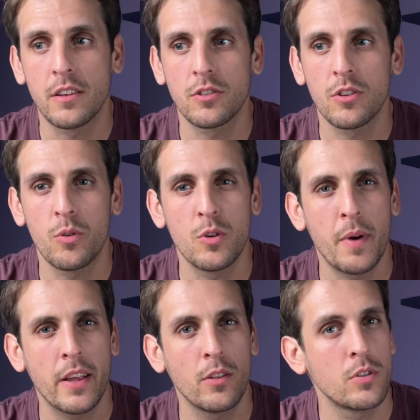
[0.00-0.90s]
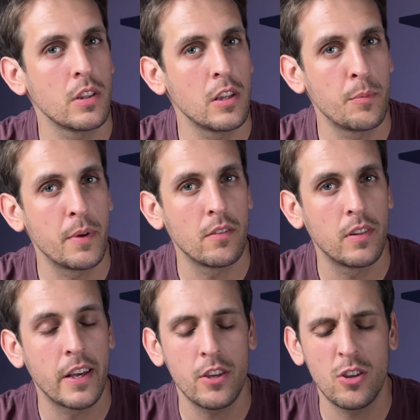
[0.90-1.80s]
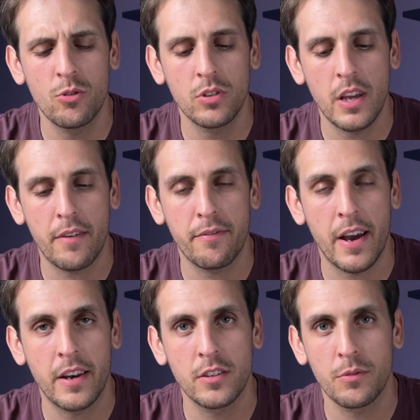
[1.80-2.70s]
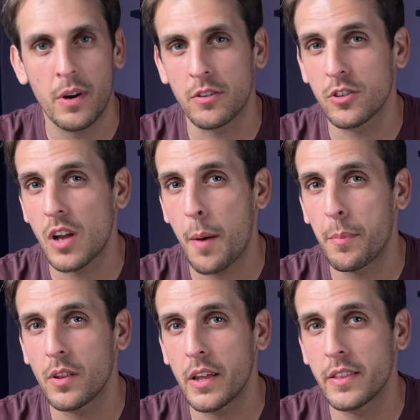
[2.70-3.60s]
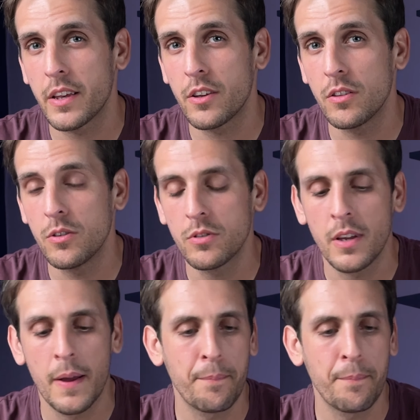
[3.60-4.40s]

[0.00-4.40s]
So you might lose a little bit of light. Usually I find it's around a stop of light that you lose.